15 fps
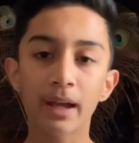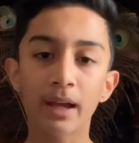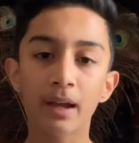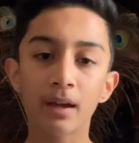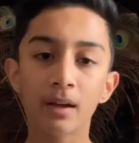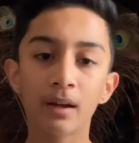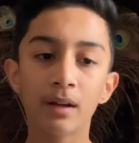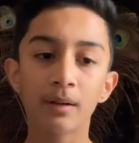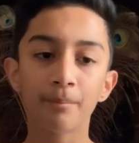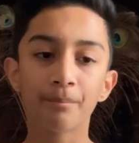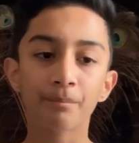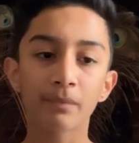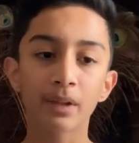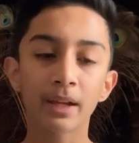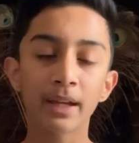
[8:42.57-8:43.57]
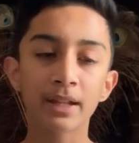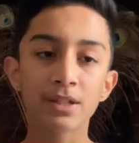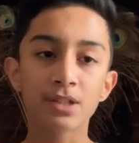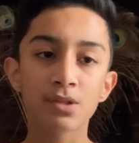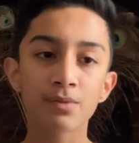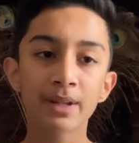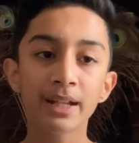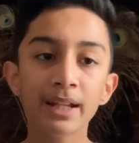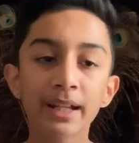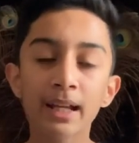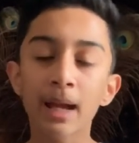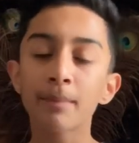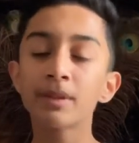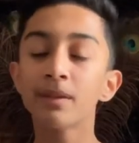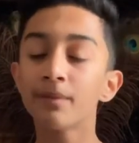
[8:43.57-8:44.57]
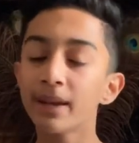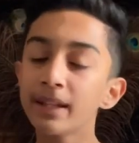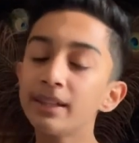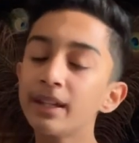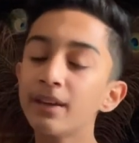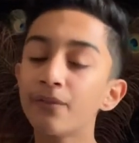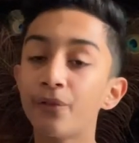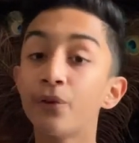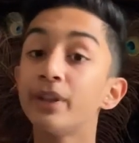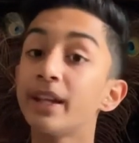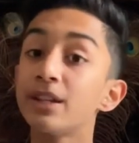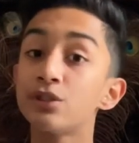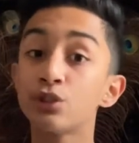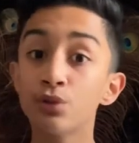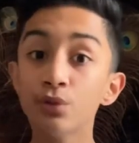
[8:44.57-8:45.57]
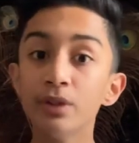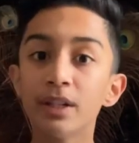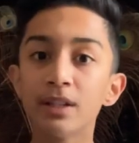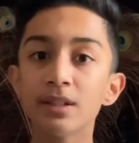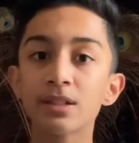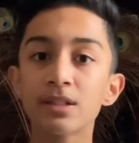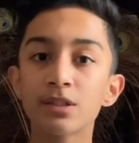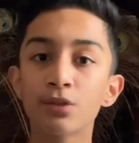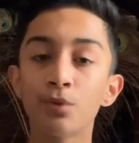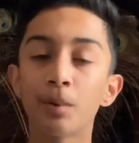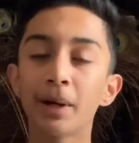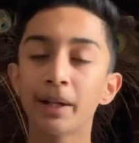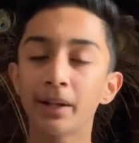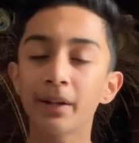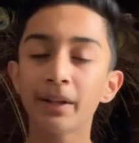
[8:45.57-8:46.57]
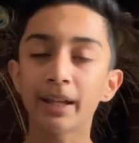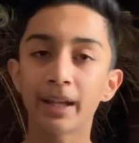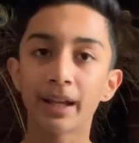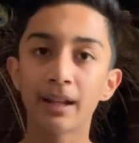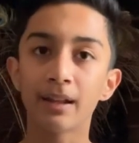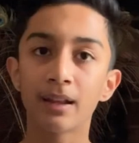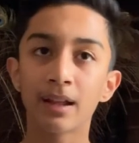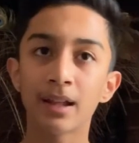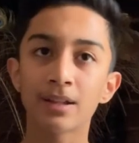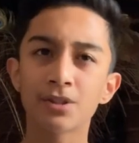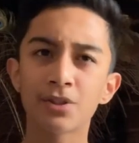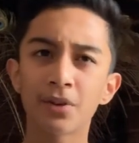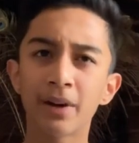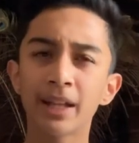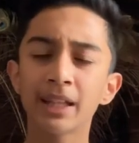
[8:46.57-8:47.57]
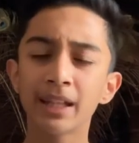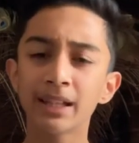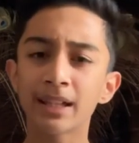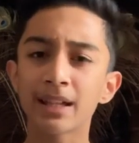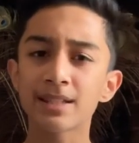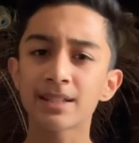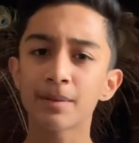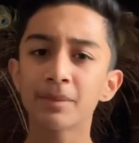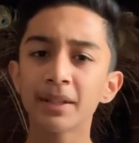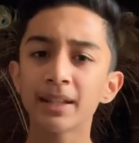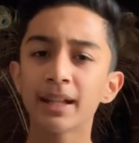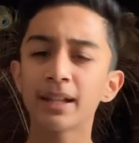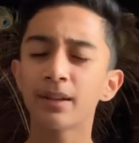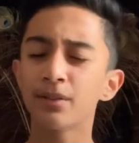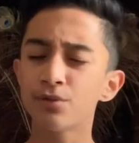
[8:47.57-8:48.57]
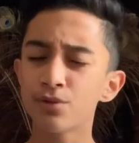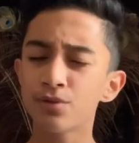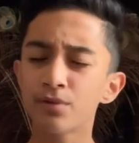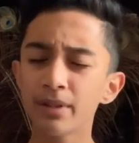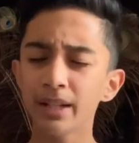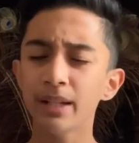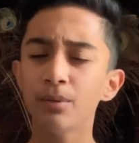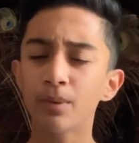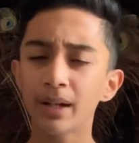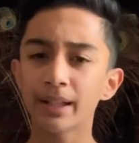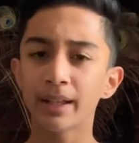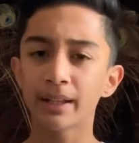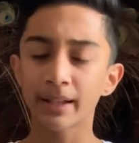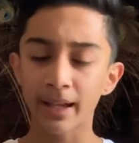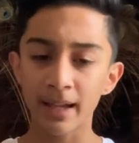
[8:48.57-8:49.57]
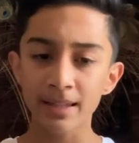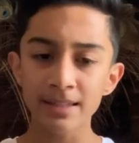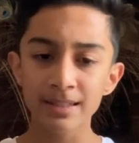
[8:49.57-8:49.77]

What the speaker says: it's really captivating for their students who are learning it. And so I think that's something that they do really well at